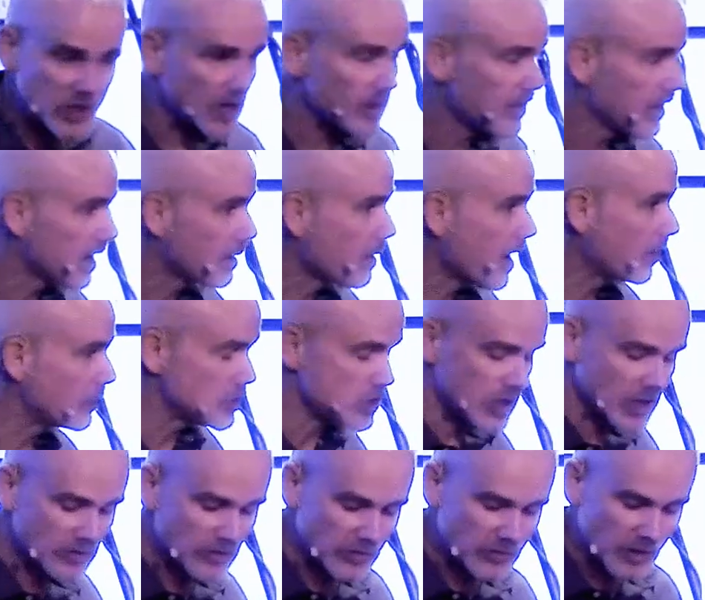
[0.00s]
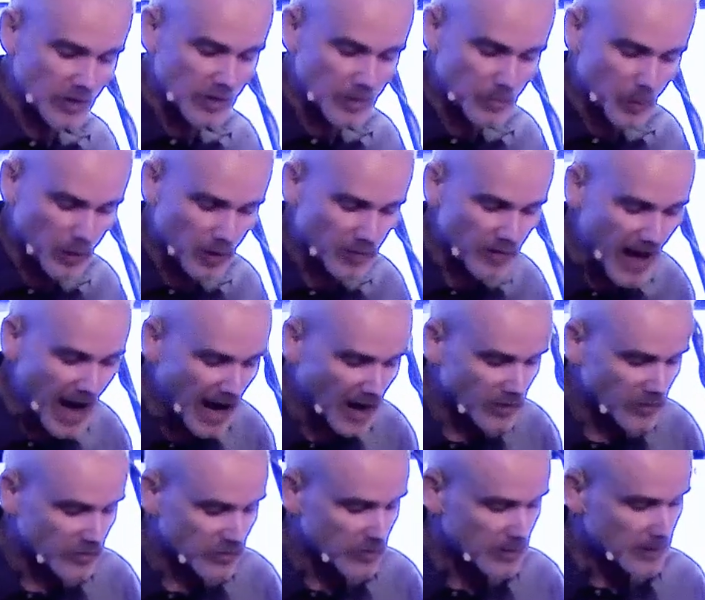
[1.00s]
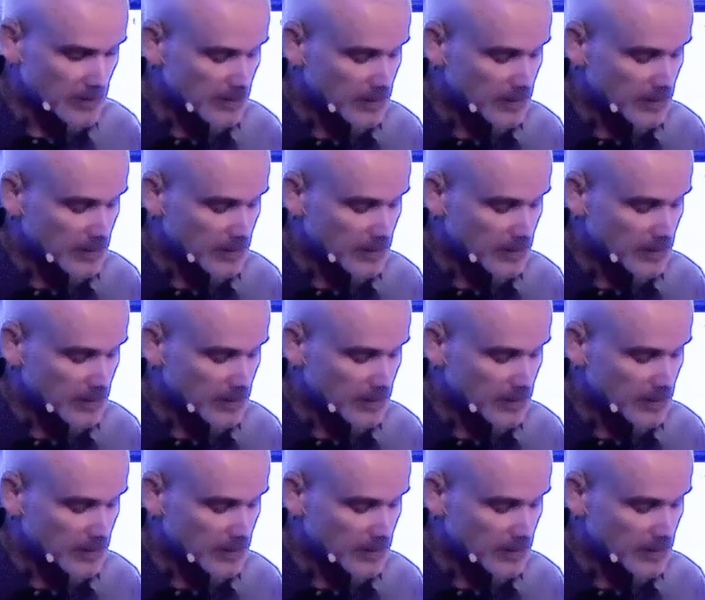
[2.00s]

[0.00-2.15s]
anything about Jesus in the book of Acts,